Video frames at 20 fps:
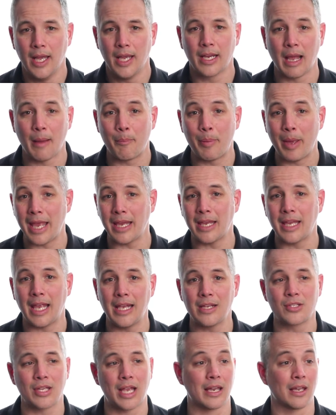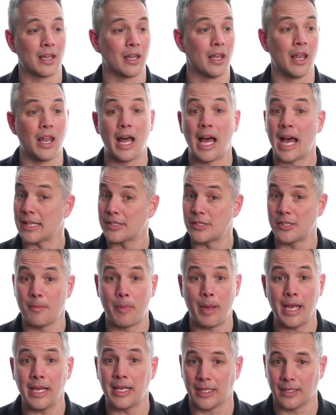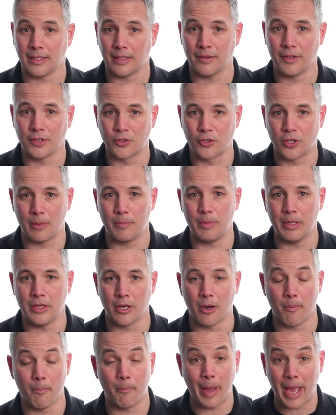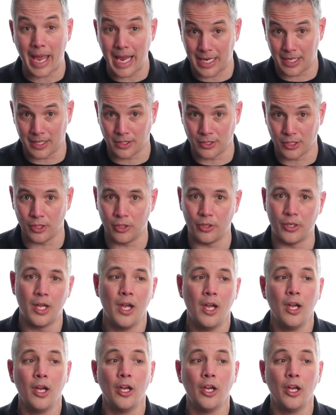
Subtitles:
Got pancakes and lots of bacon that's going to be there. Bacon, dude.